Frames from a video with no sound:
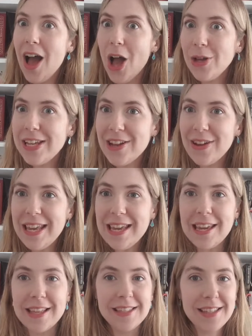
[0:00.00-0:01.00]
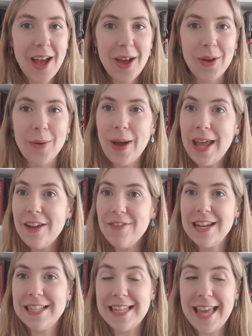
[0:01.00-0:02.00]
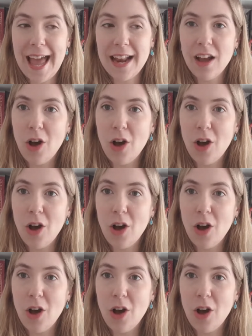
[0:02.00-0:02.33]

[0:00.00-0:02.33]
Okie dokie, so here it is again.